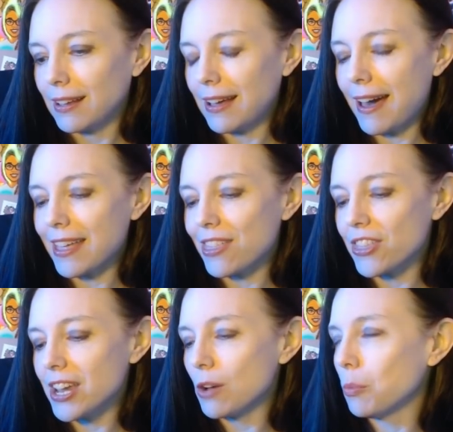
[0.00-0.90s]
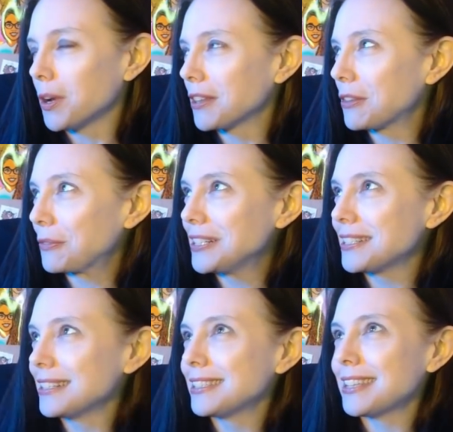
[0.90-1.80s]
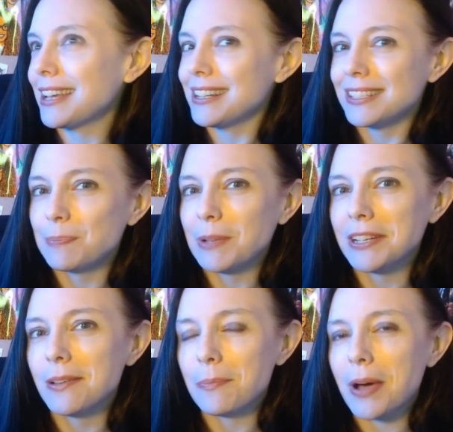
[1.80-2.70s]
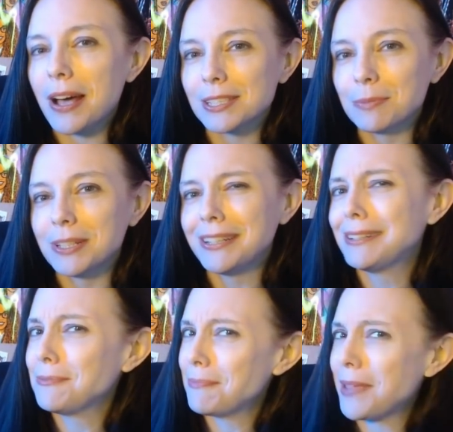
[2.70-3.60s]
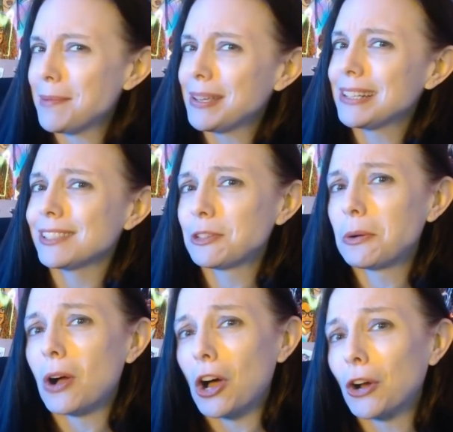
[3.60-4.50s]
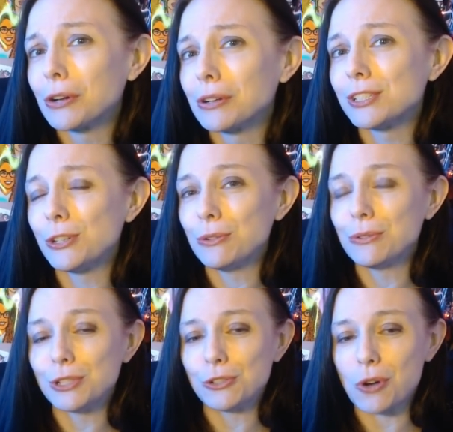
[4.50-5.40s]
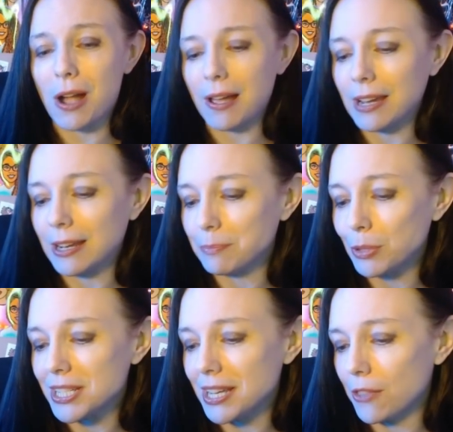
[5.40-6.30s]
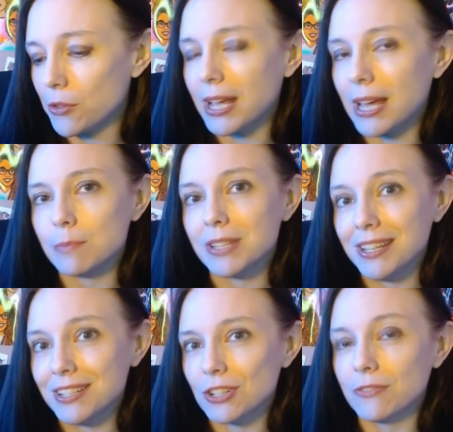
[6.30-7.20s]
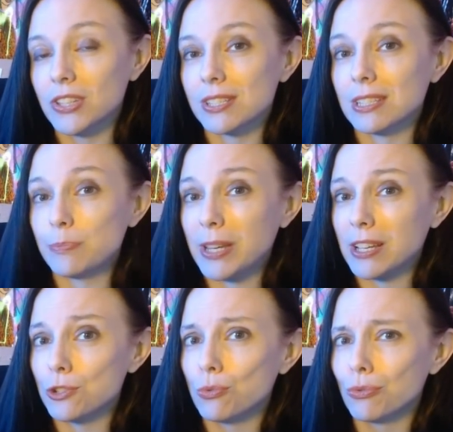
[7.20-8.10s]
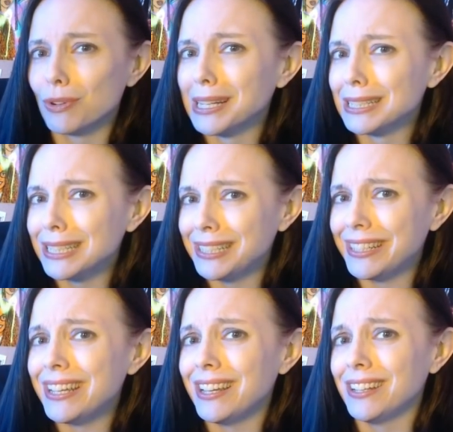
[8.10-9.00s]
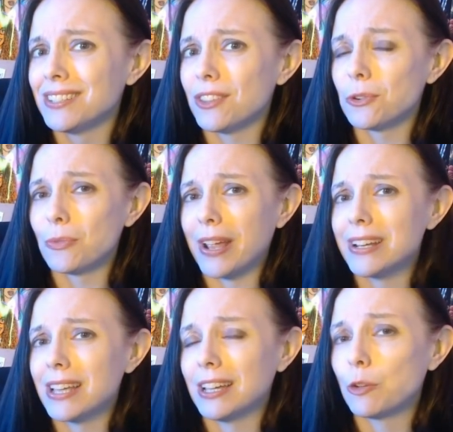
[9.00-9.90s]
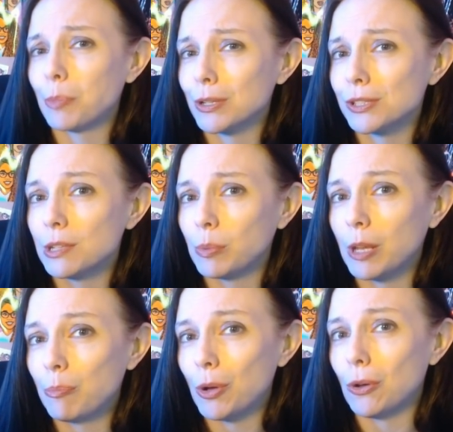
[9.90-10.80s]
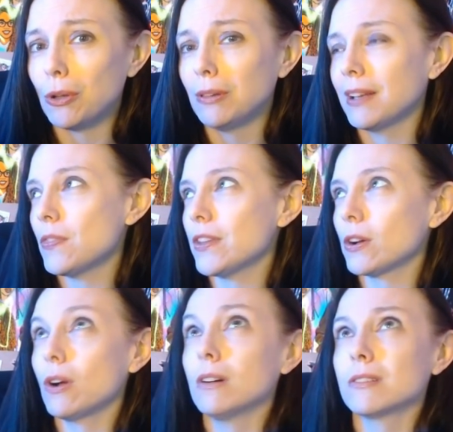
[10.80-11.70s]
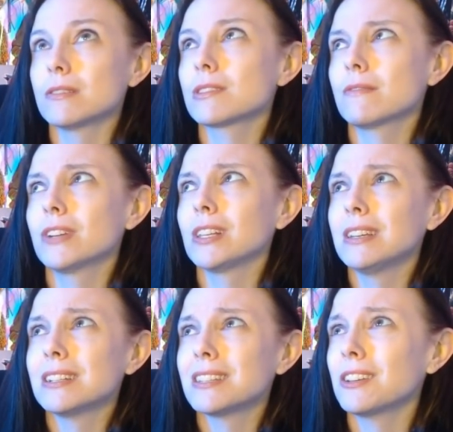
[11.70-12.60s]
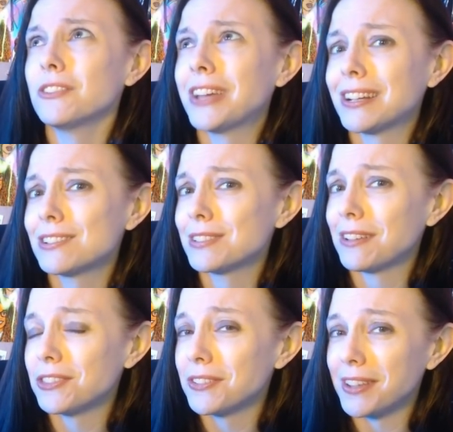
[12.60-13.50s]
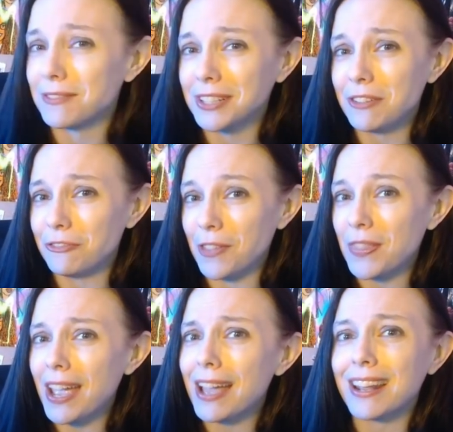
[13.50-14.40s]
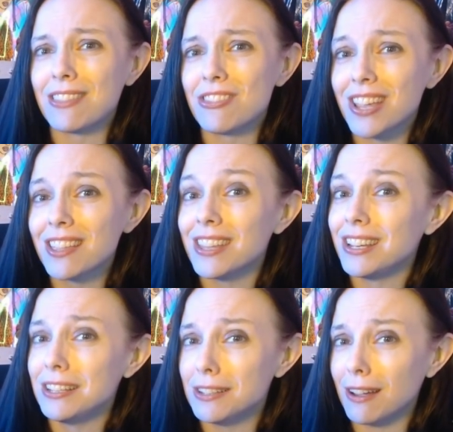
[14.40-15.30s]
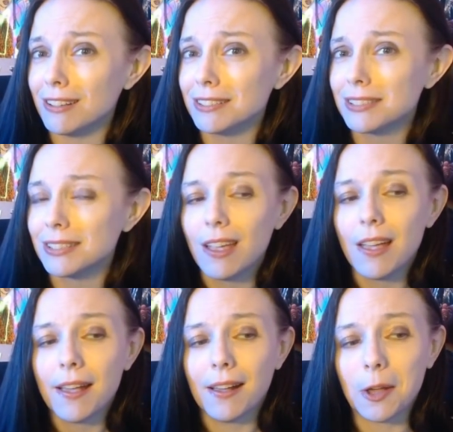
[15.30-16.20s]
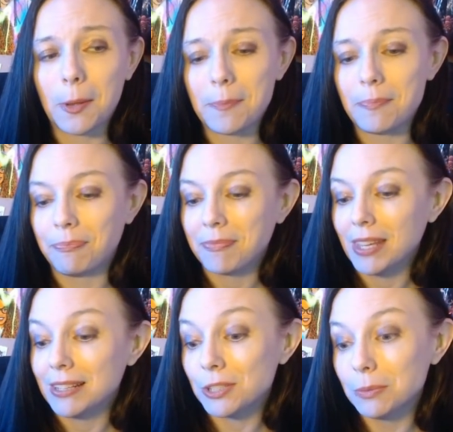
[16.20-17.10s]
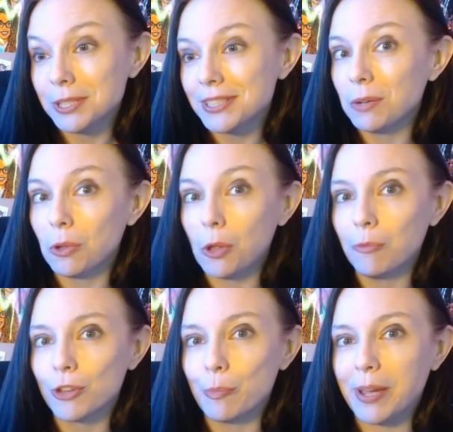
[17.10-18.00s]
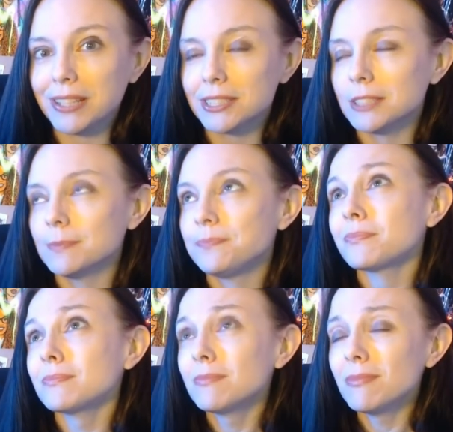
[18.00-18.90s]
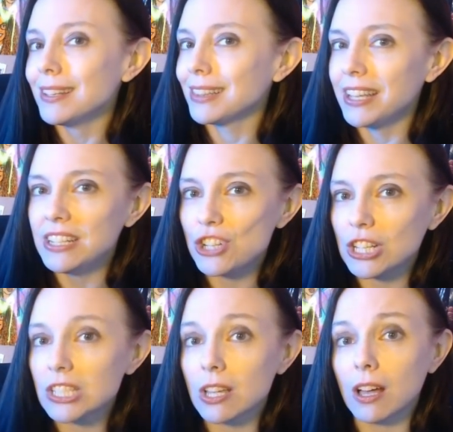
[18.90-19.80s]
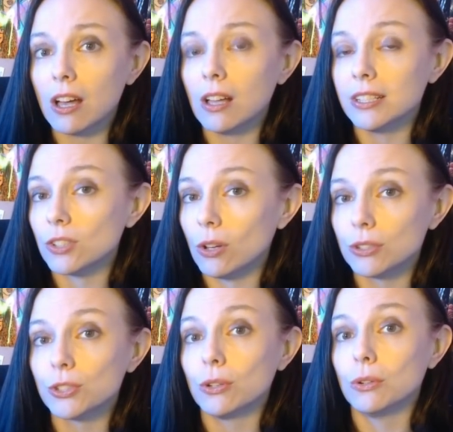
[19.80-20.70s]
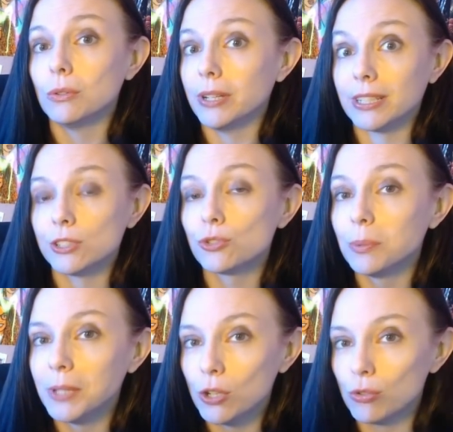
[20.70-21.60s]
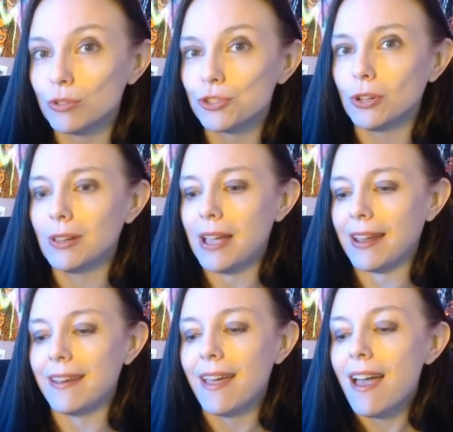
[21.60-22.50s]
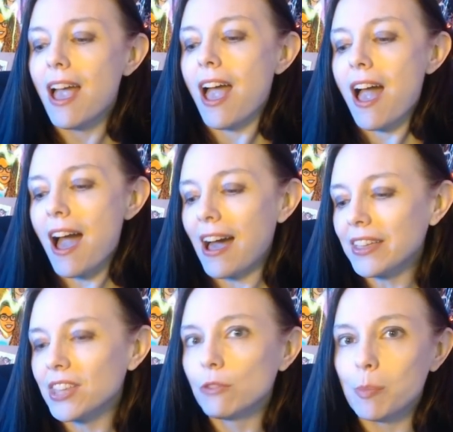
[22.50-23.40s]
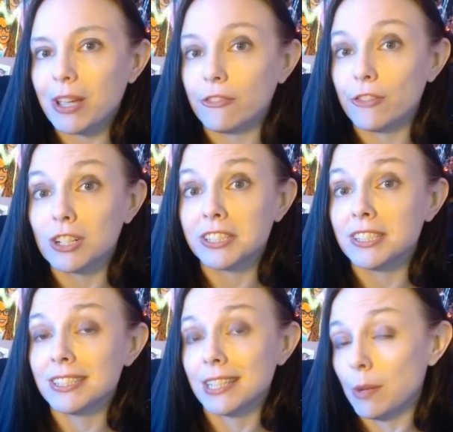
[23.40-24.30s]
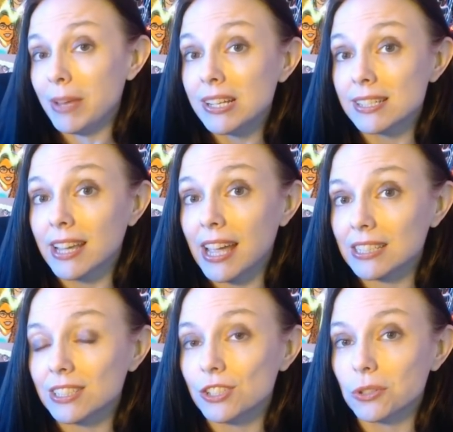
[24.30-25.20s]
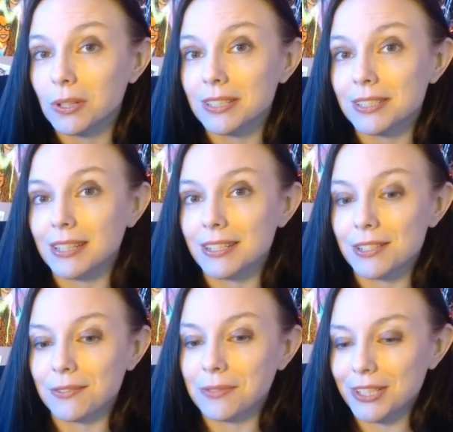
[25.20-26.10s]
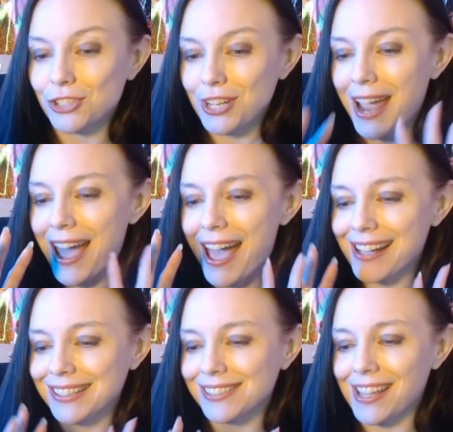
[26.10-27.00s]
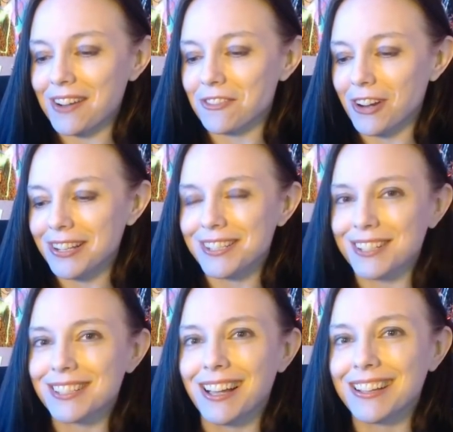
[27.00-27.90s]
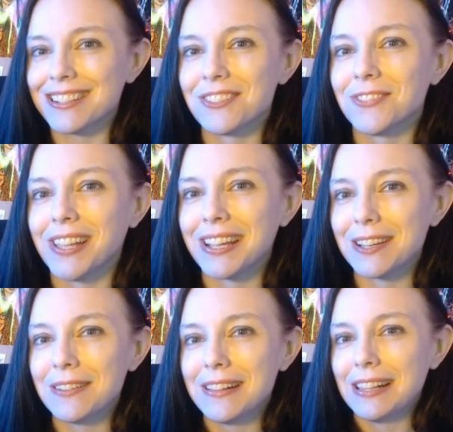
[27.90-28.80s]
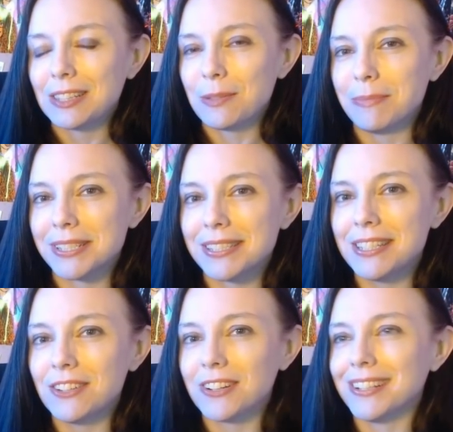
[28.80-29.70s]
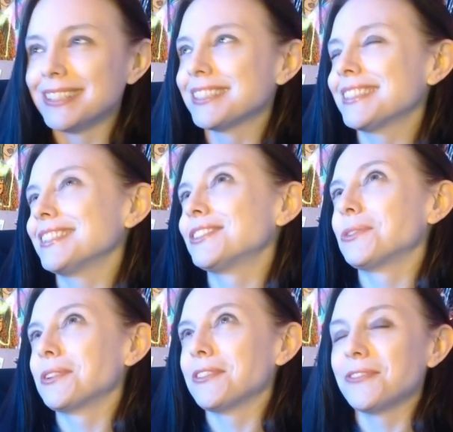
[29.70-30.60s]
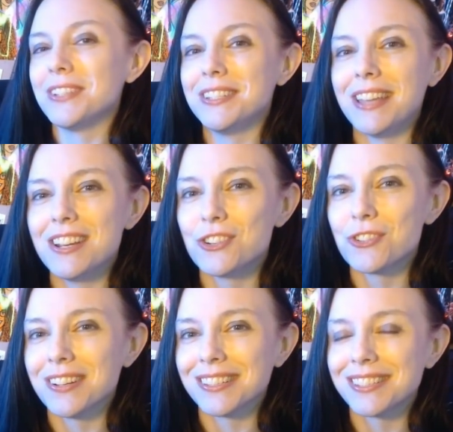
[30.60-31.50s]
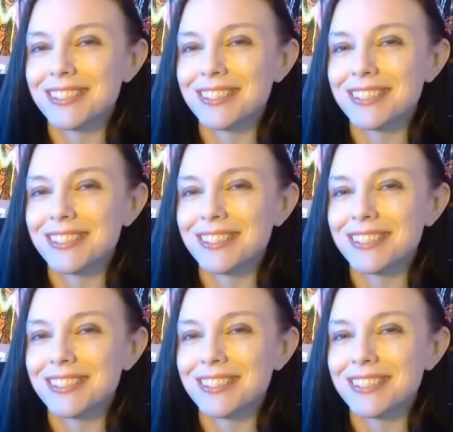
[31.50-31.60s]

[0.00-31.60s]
I think one of the reasons that it's been possibly maybe so hard to to try and put together an adaptation of this is because you really need the right kind of person to play Paul and there aren't really a ton of actors out there that really fit that and I think that he does. Um, so we'll see. We'll hope for the best. Lady Jessica is also extremely crucial and I think Rebecca Ferguson is an amazing casting choice and she has that right just kind of like mysterious, sort of dangerous,